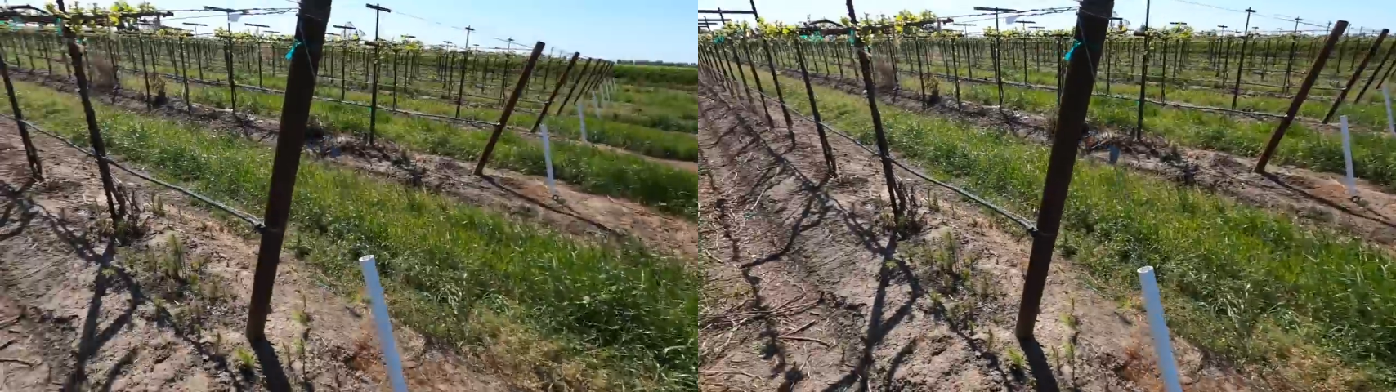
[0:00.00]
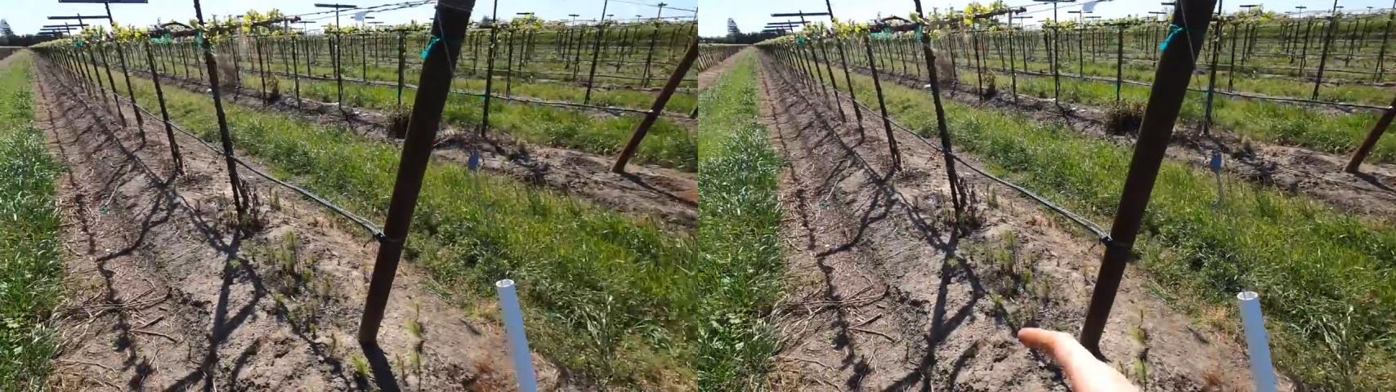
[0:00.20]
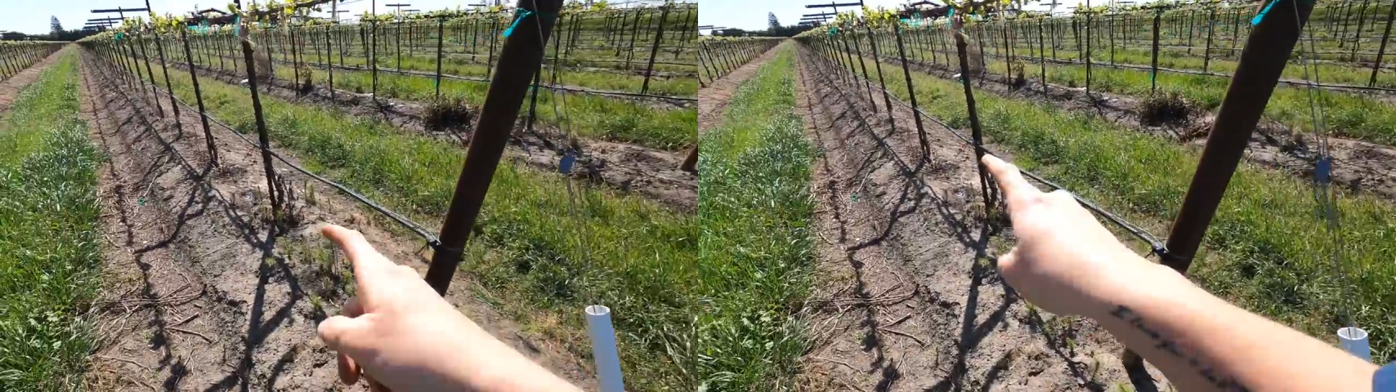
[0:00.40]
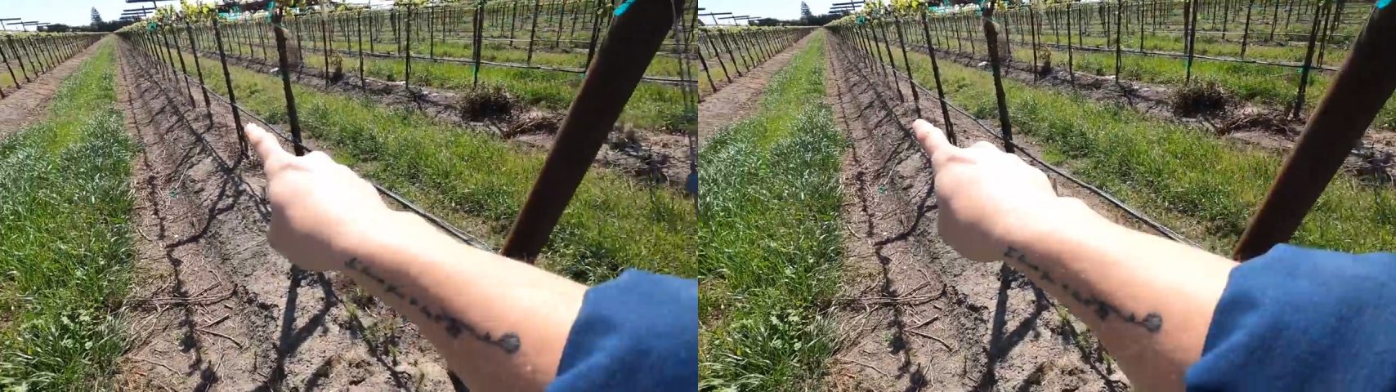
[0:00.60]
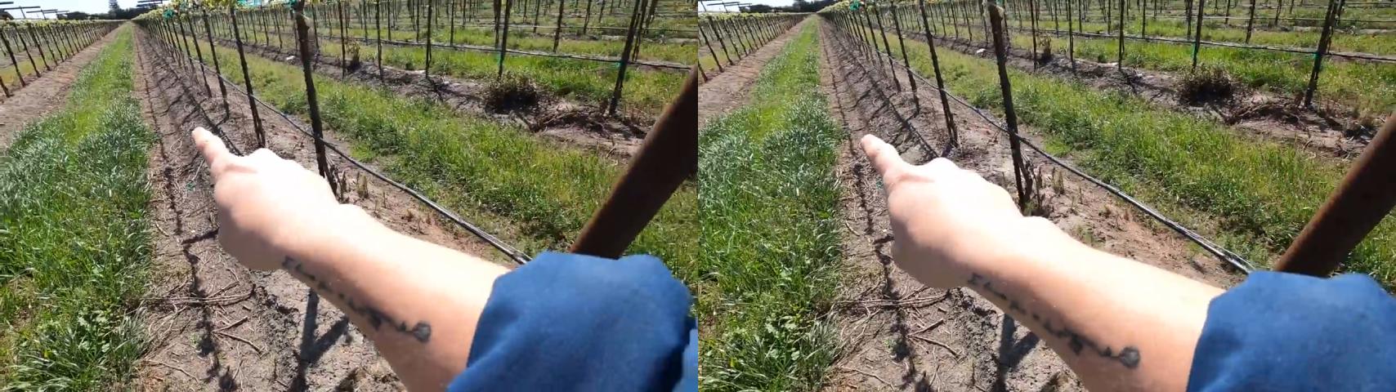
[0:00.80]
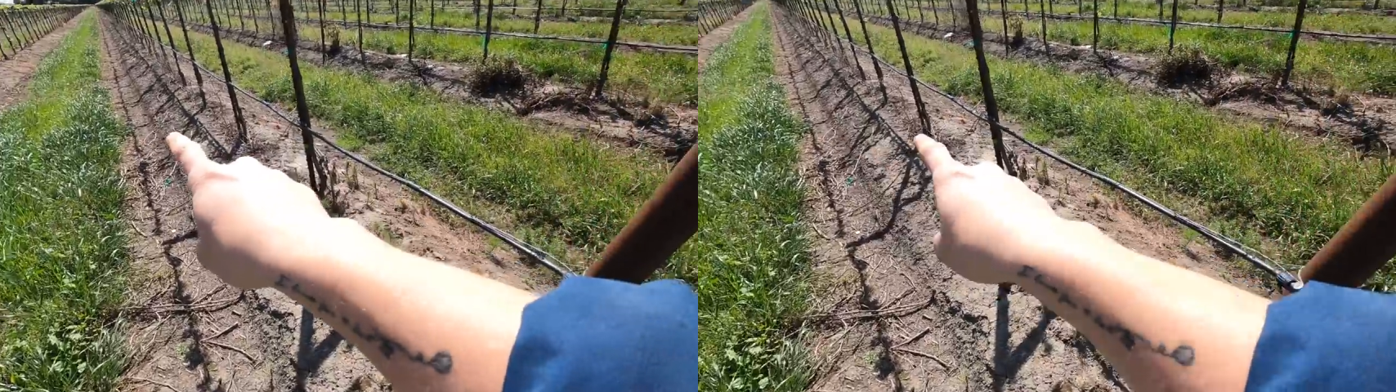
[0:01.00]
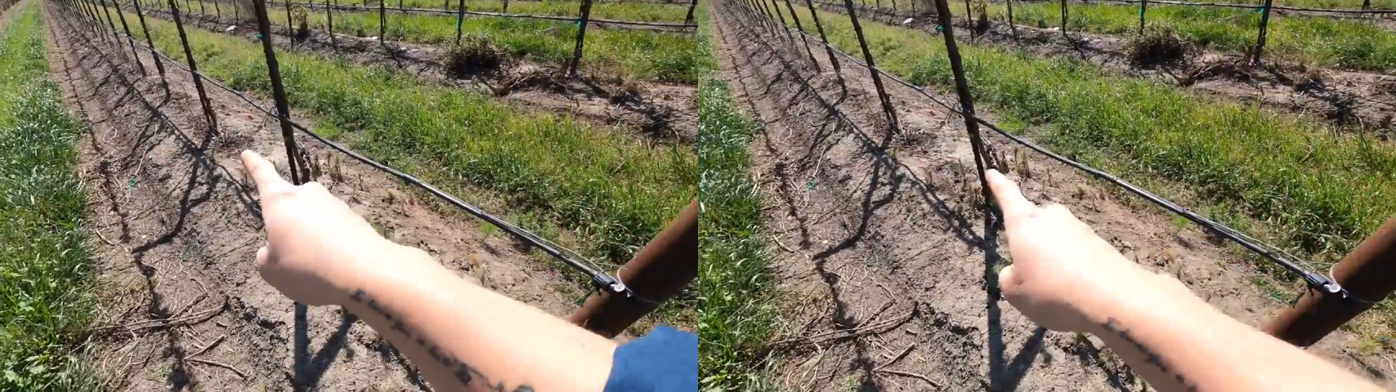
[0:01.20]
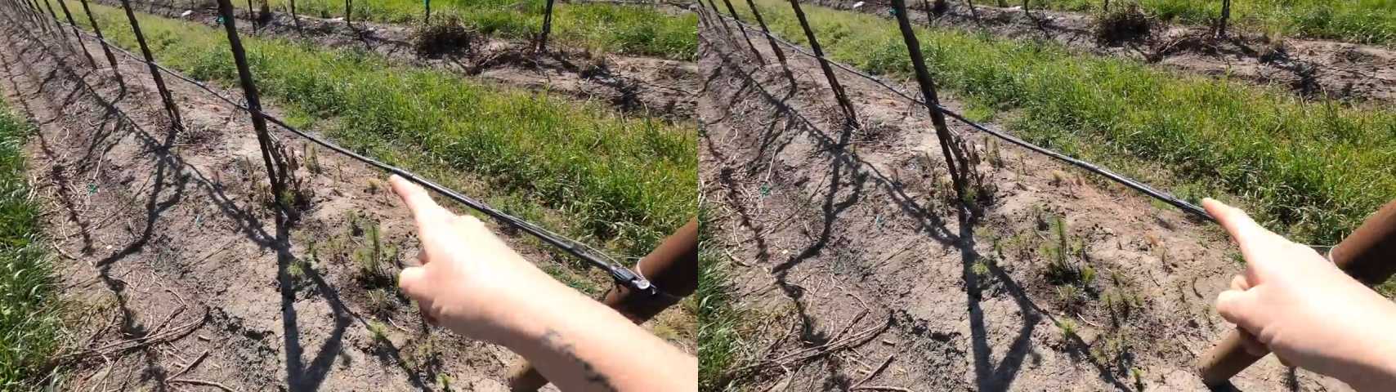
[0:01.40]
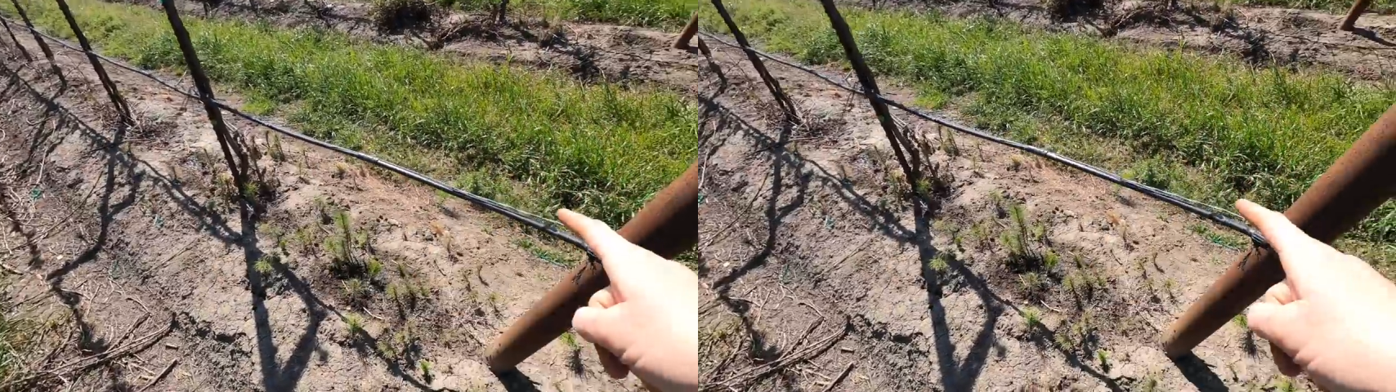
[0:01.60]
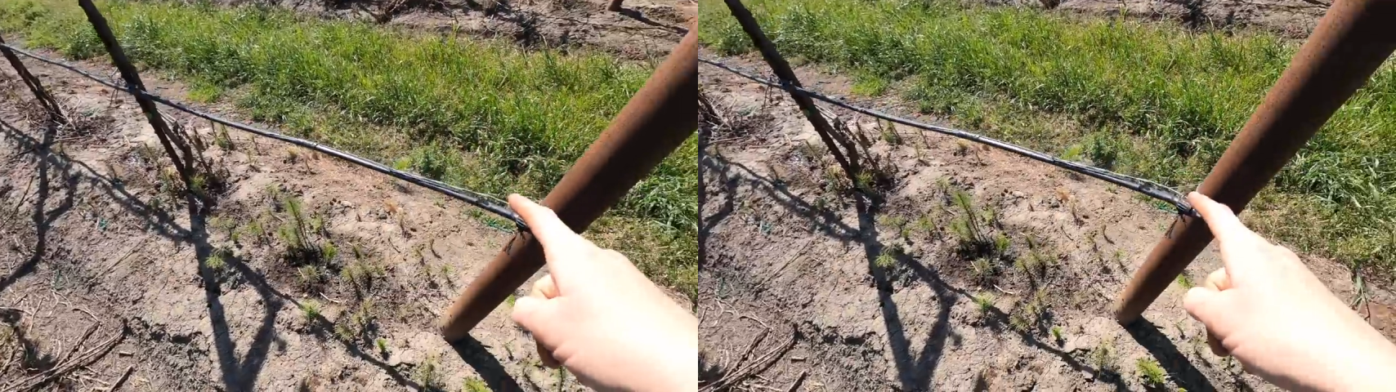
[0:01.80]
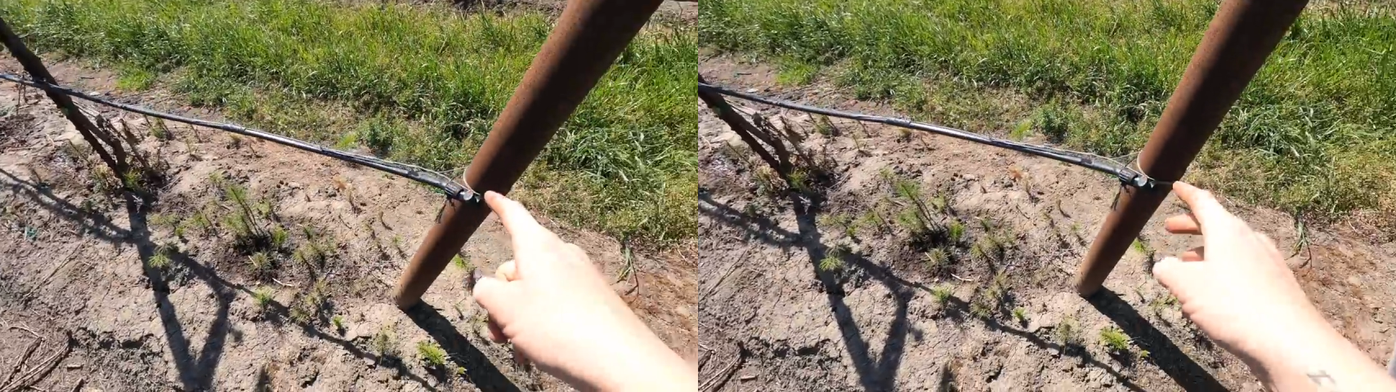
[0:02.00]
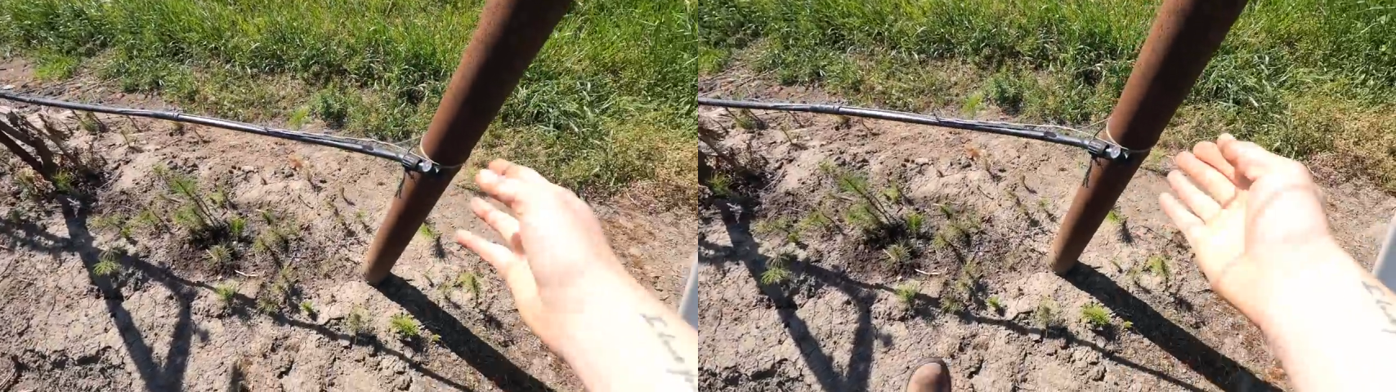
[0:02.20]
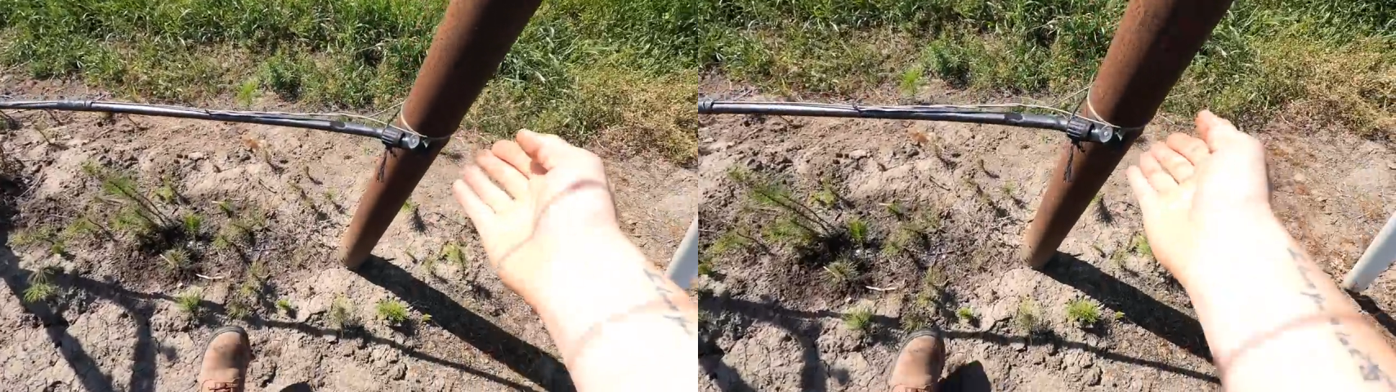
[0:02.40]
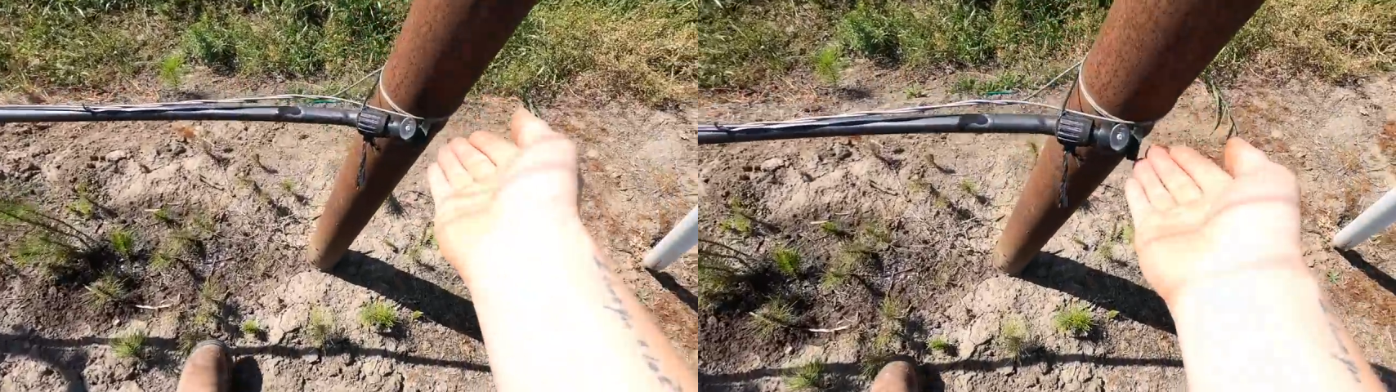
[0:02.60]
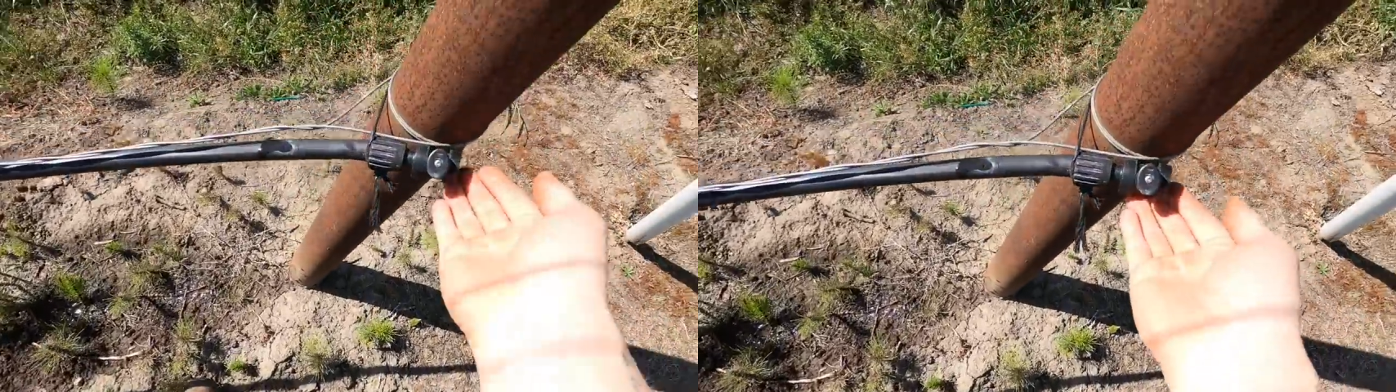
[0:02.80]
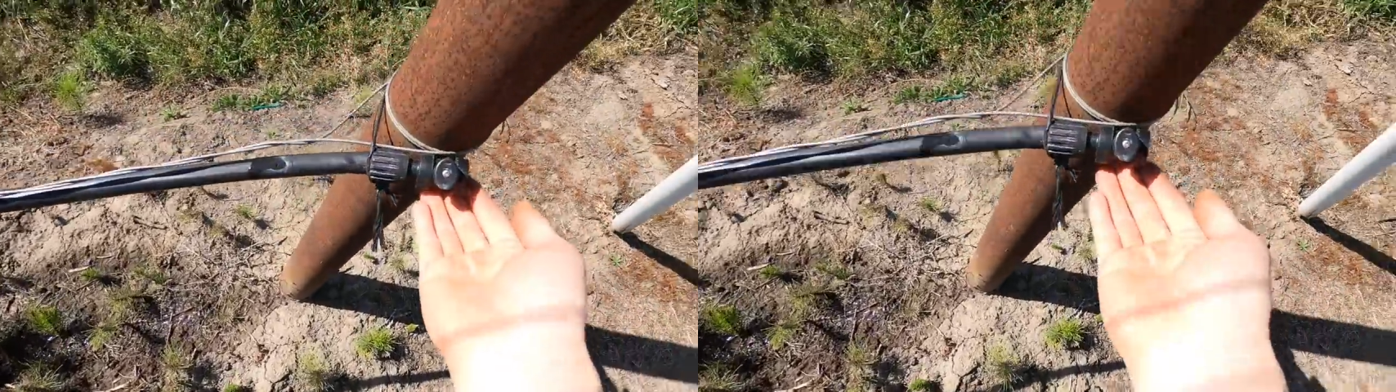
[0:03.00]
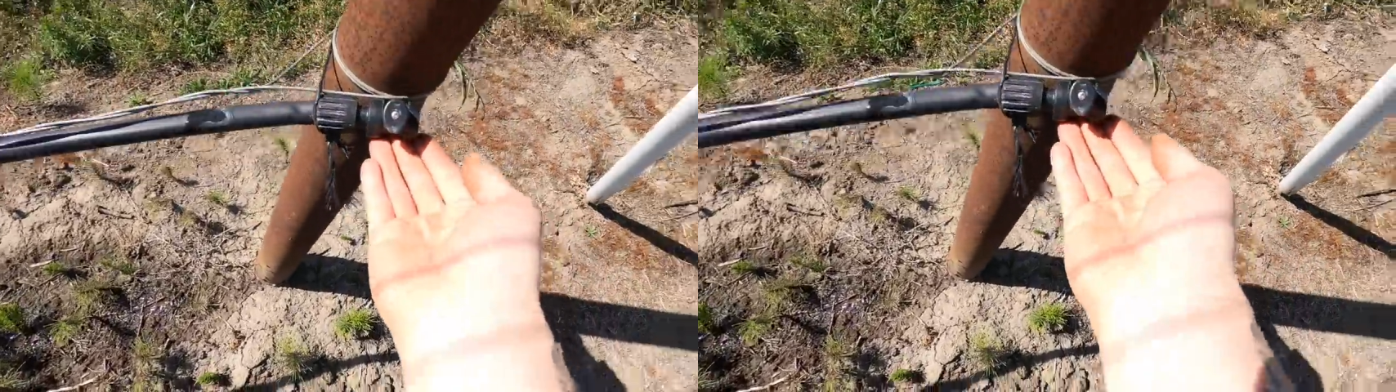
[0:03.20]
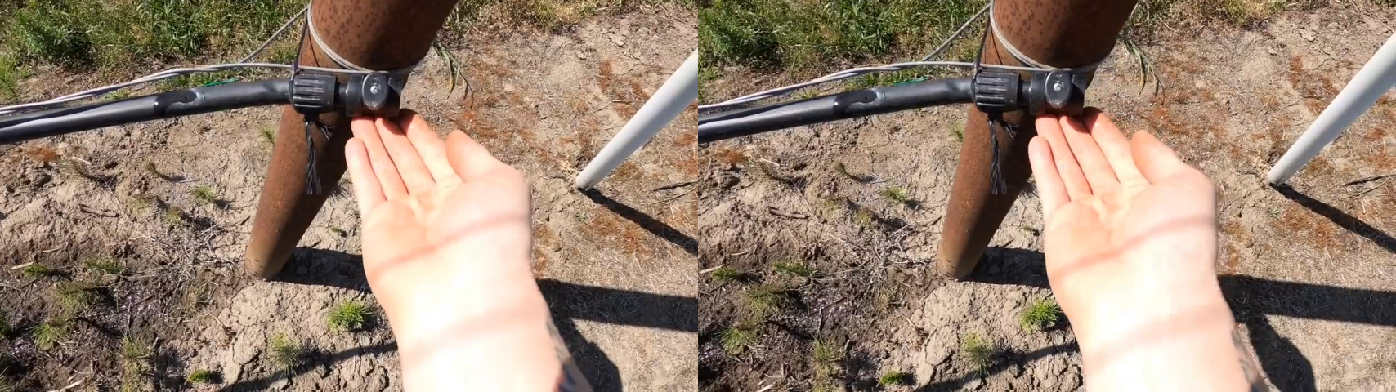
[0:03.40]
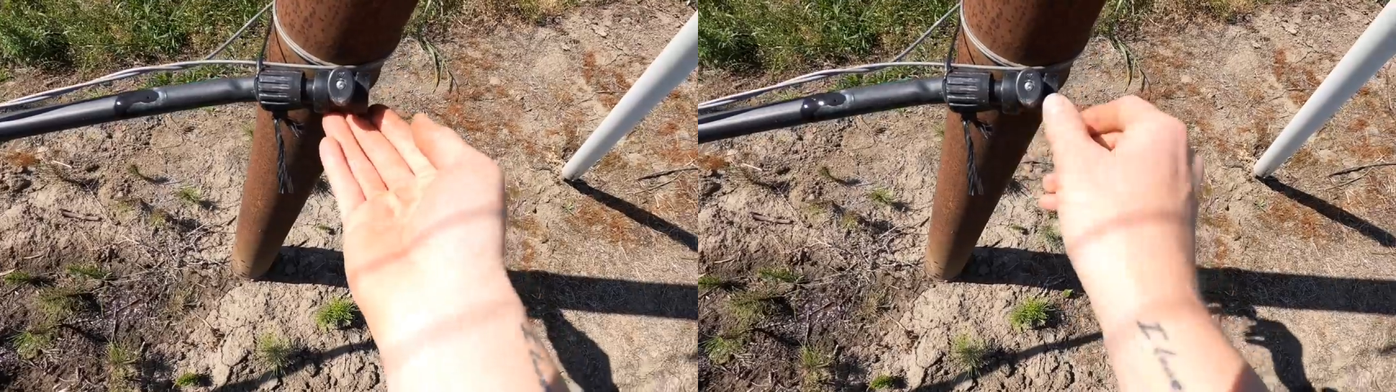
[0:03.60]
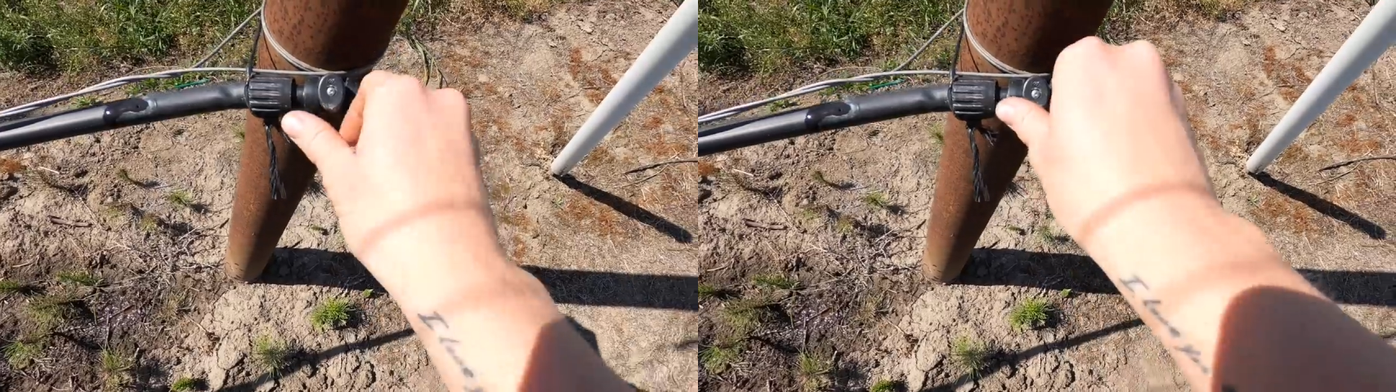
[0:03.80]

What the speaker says: Nobody's mouth can be seen.